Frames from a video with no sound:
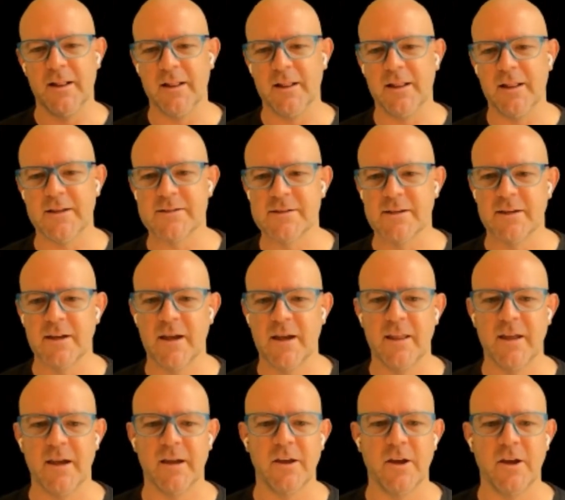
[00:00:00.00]
let's see how
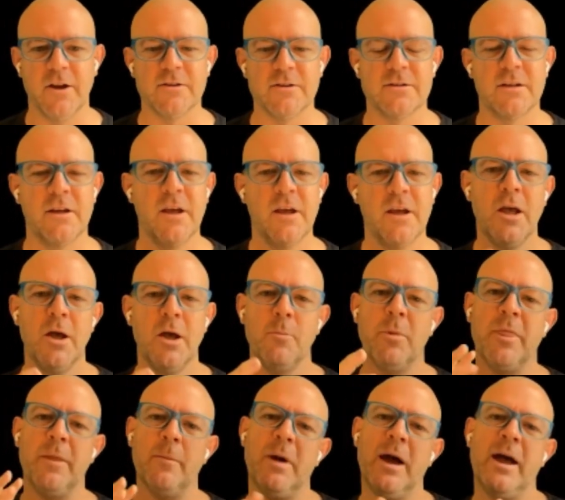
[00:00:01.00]
that goes.
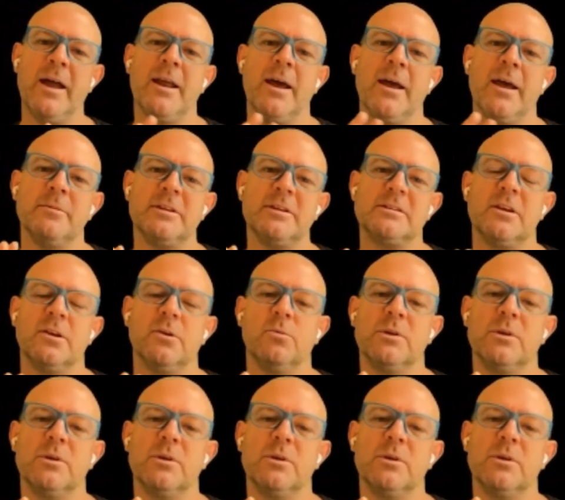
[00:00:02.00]
But the main aim is that